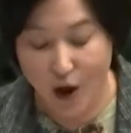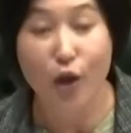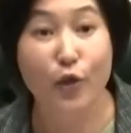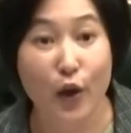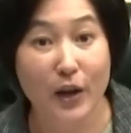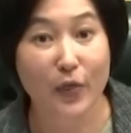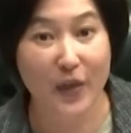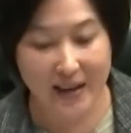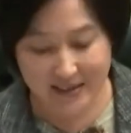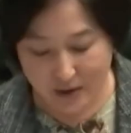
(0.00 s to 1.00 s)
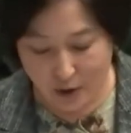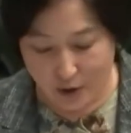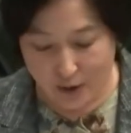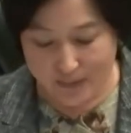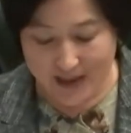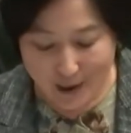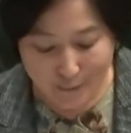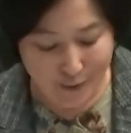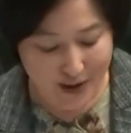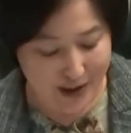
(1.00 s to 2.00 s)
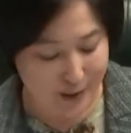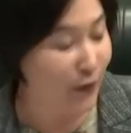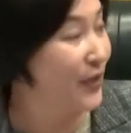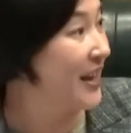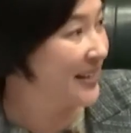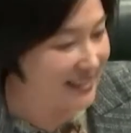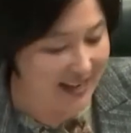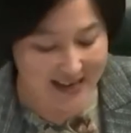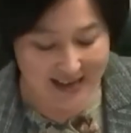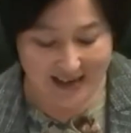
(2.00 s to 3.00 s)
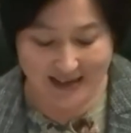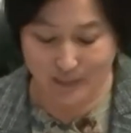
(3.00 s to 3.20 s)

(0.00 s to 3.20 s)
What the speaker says: 30,000 homes every year for the next 10 years,